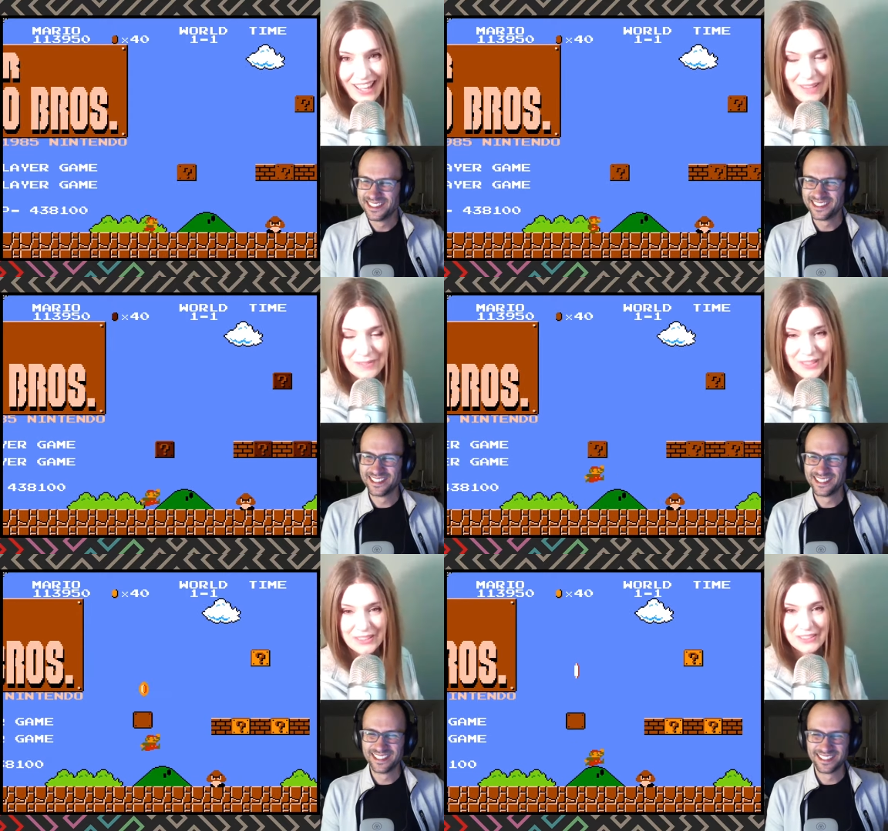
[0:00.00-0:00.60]
Speaker 1: I
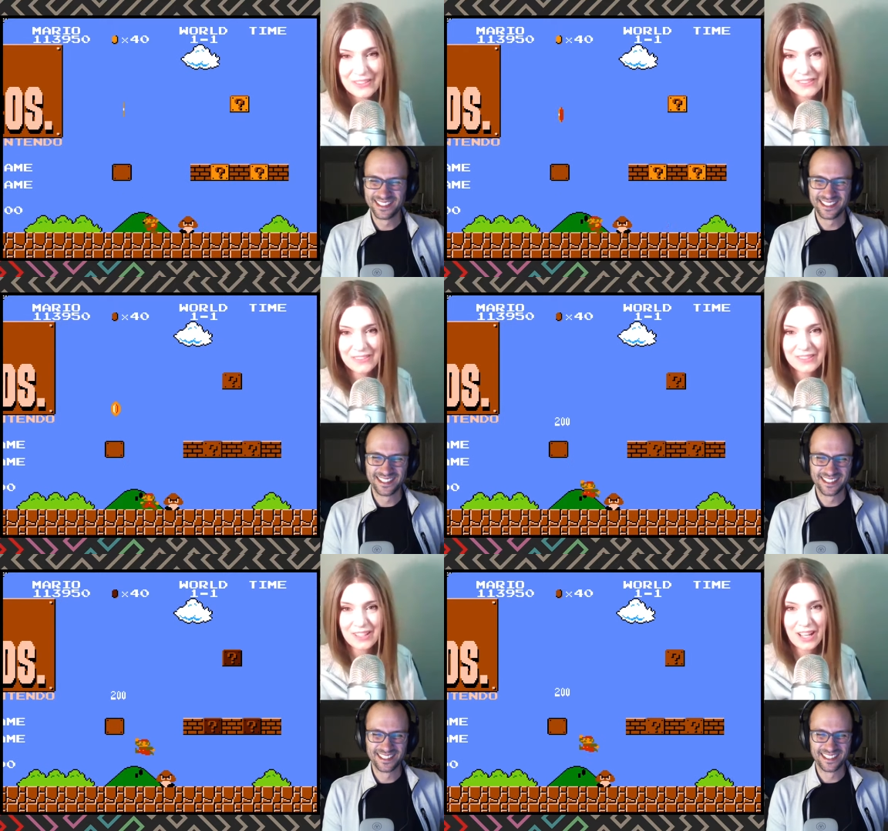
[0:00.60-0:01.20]
mean, you
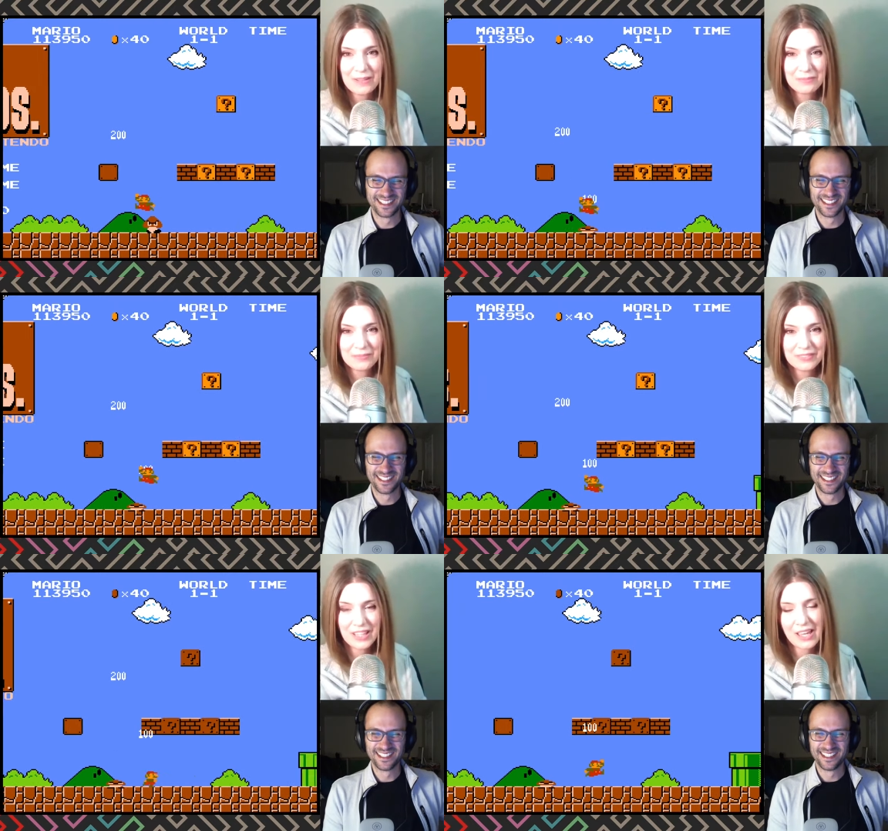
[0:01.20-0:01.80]
know, I'm.
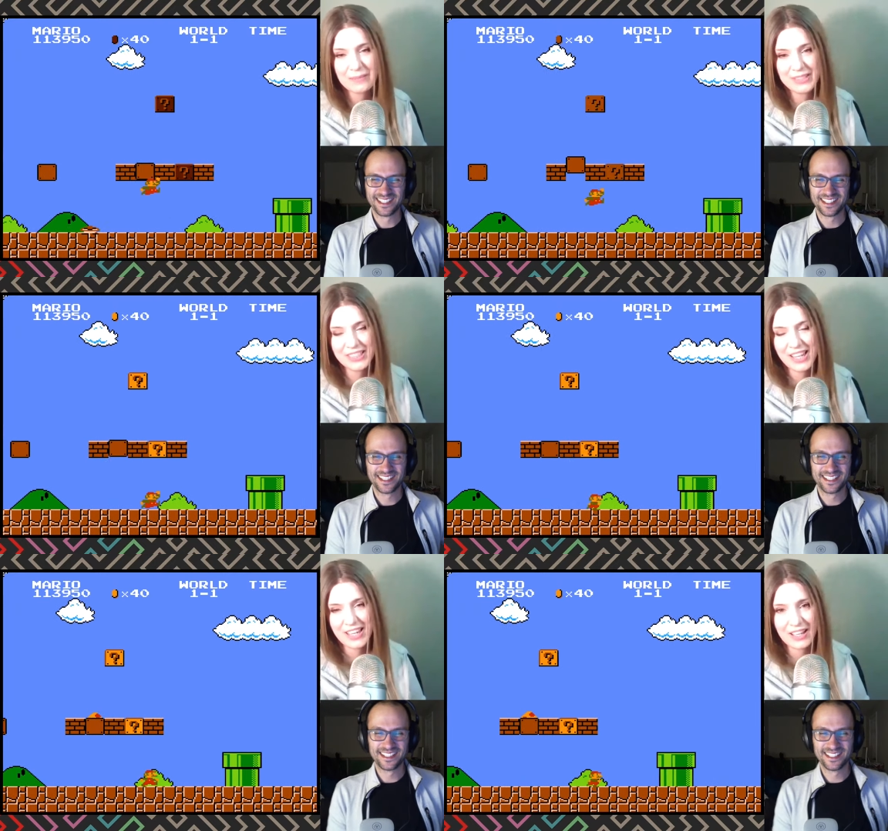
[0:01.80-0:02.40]
I mean,
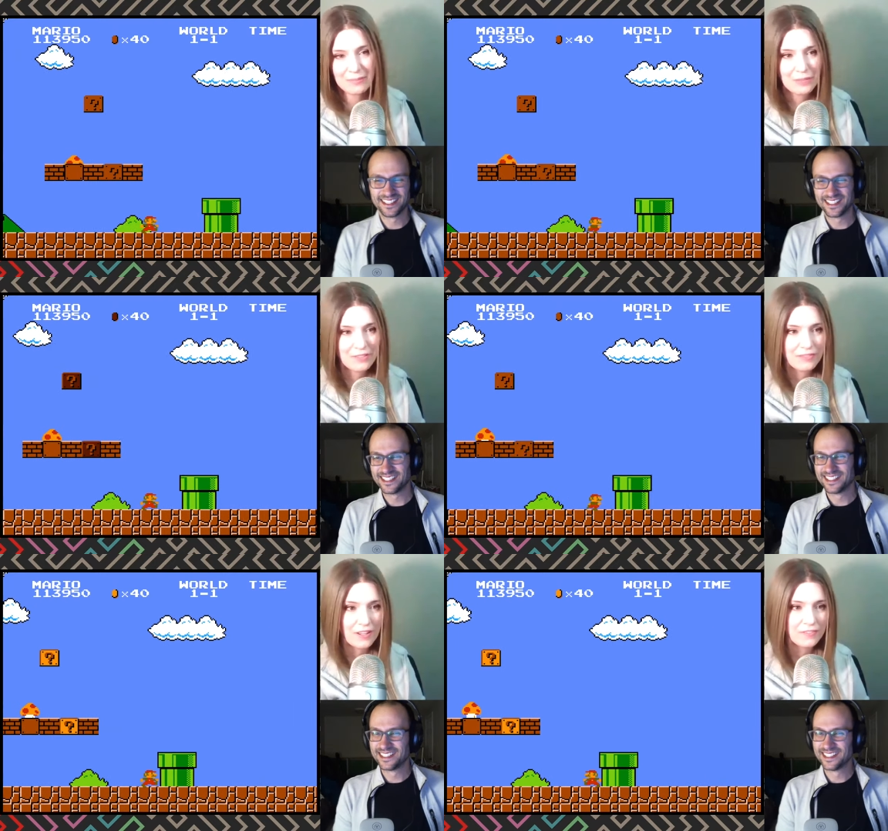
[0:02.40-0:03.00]
yeah, I'm
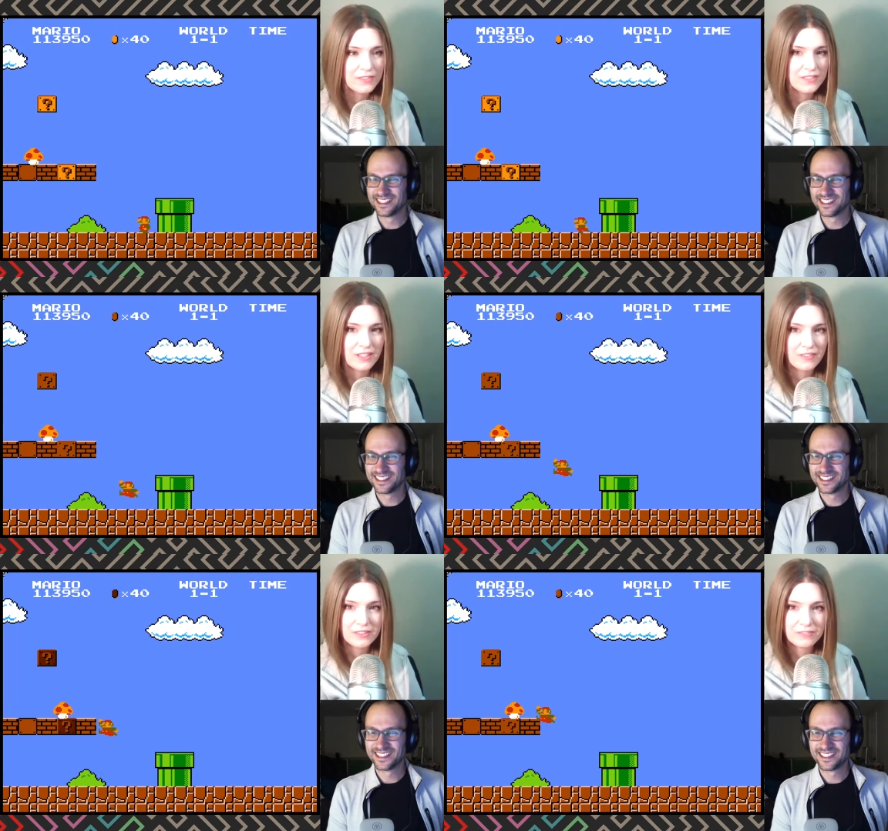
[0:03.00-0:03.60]
like five foot
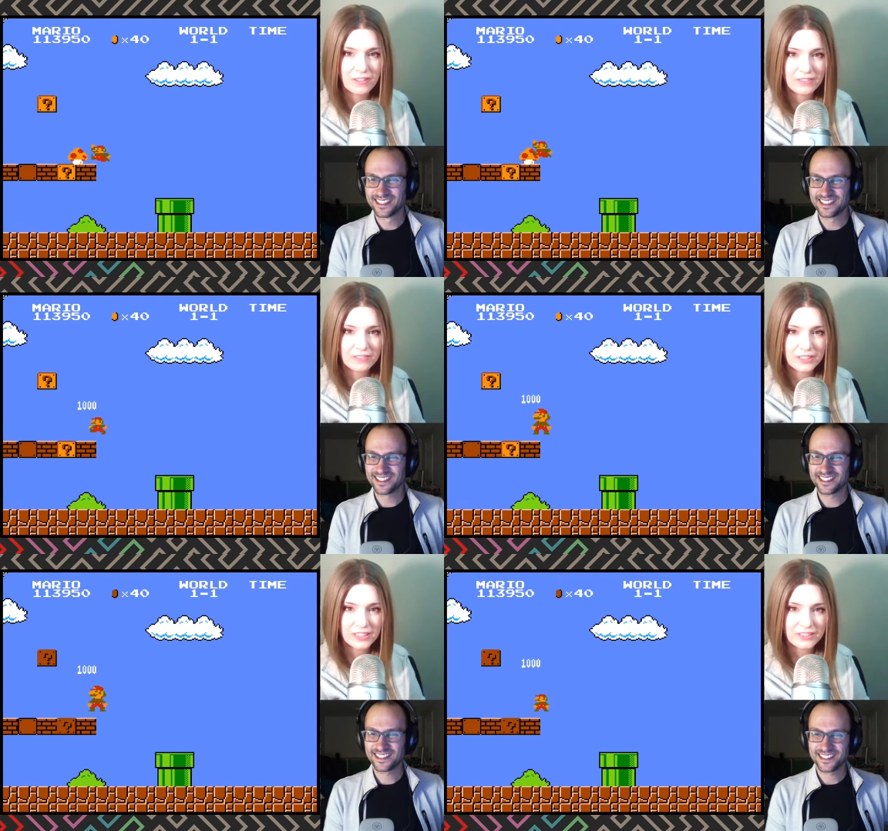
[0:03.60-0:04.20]
seven, five
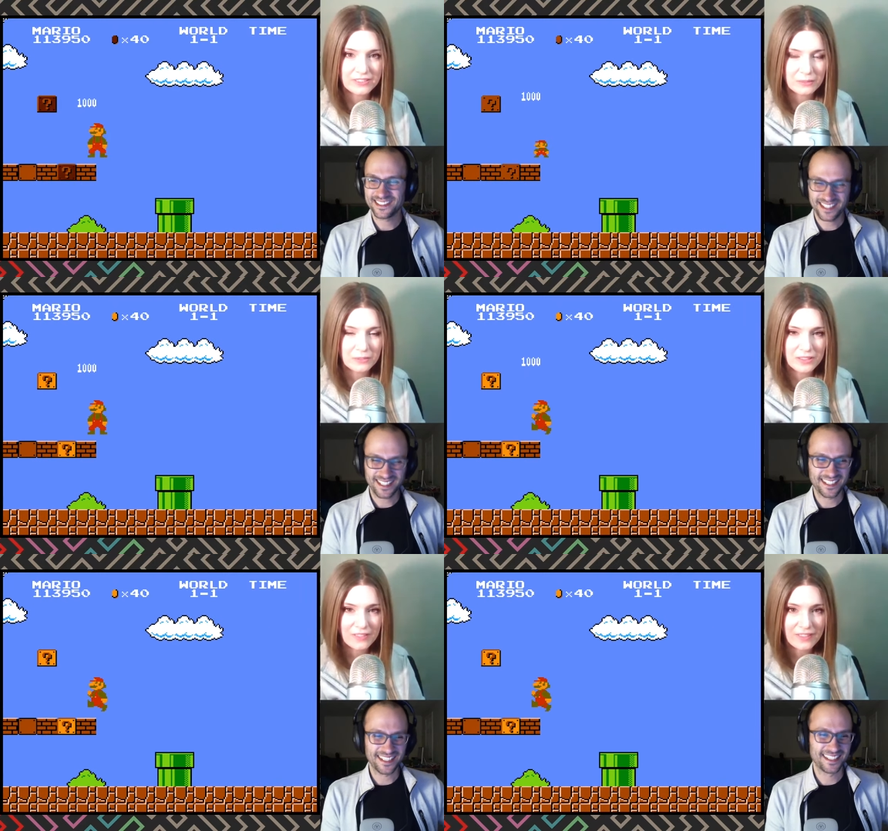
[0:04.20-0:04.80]
foot eight,
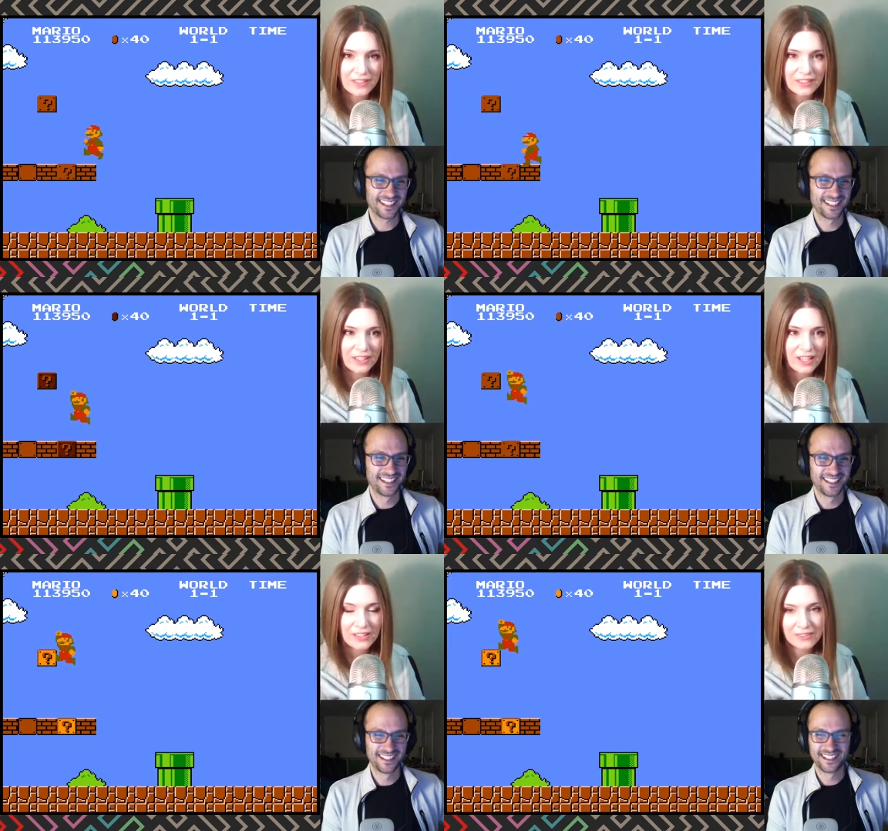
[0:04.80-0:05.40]
somewhere yeah. there.
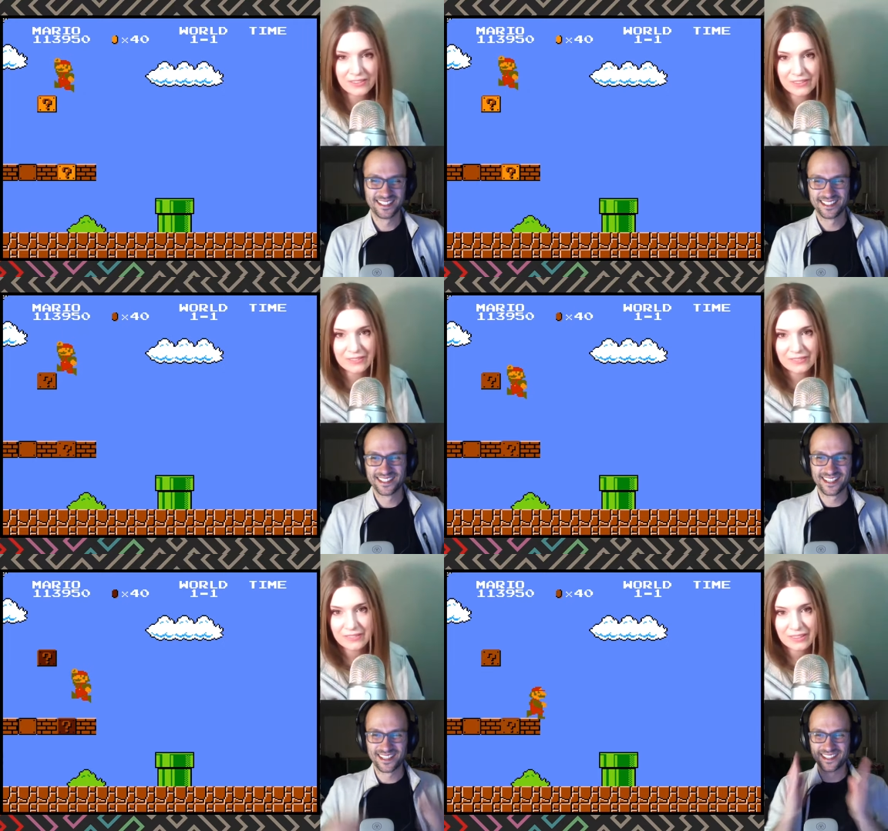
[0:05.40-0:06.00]
I don't
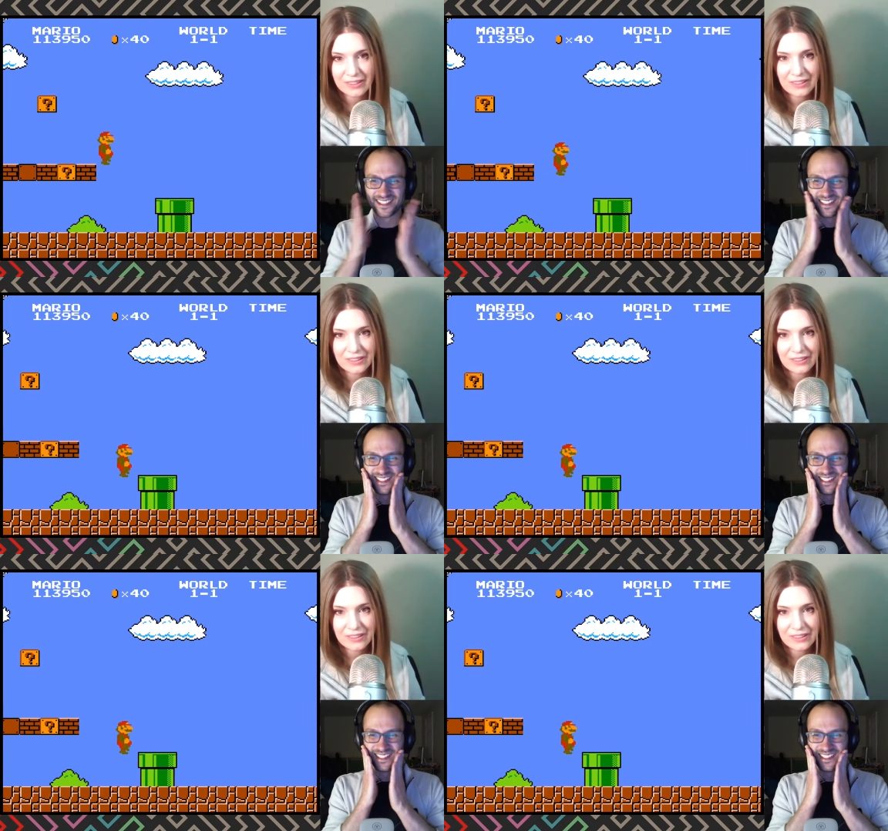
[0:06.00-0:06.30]
know.